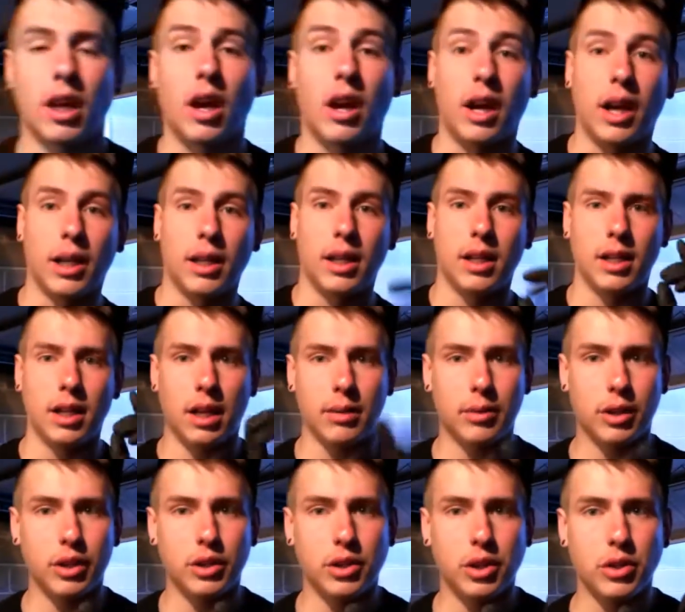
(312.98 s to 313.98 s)
Alright, I'm
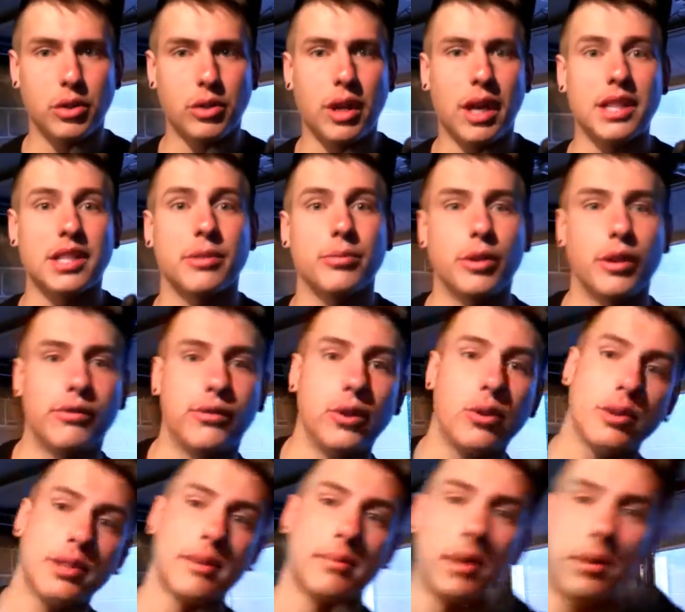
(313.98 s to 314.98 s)
going to show you guys some of the
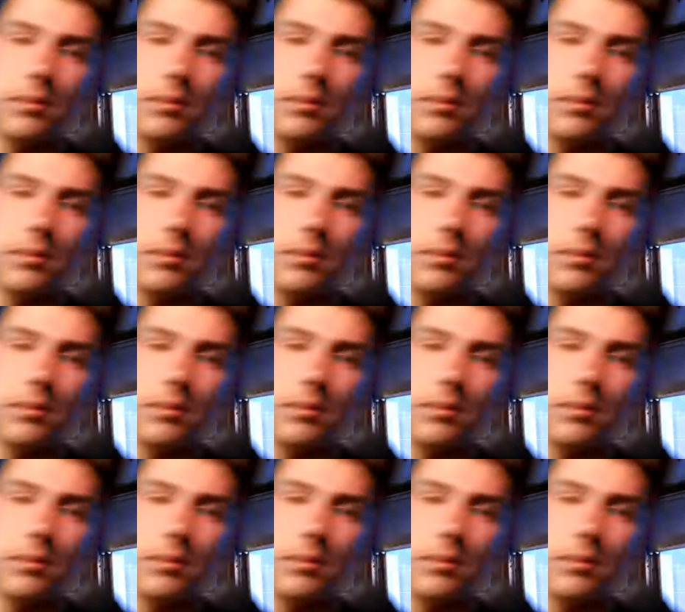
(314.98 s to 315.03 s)
fluids I'm going